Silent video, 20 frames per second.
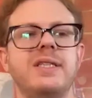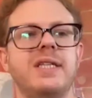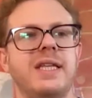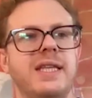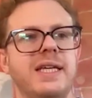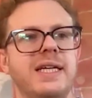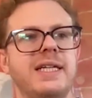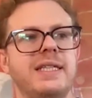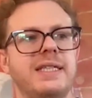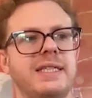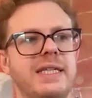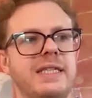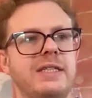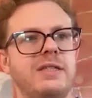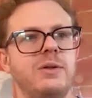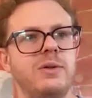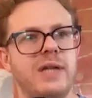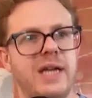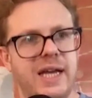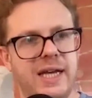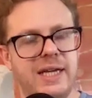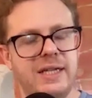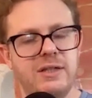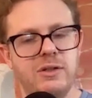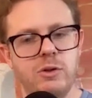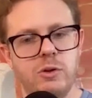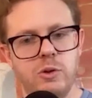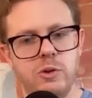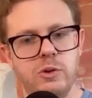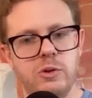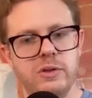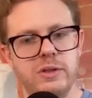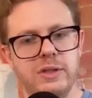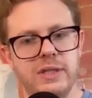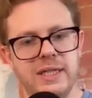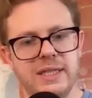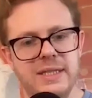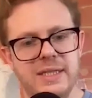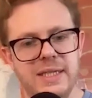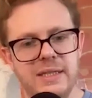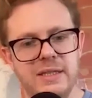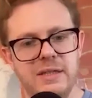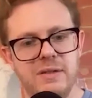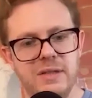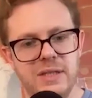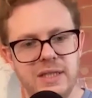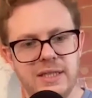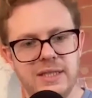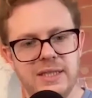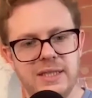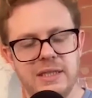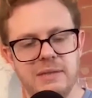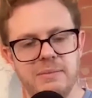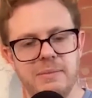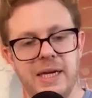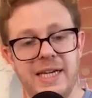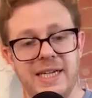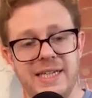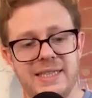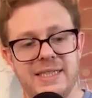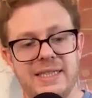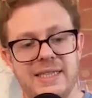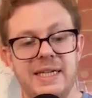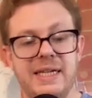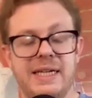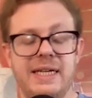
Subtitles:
I think it's okay to hold a sense of cynicism, and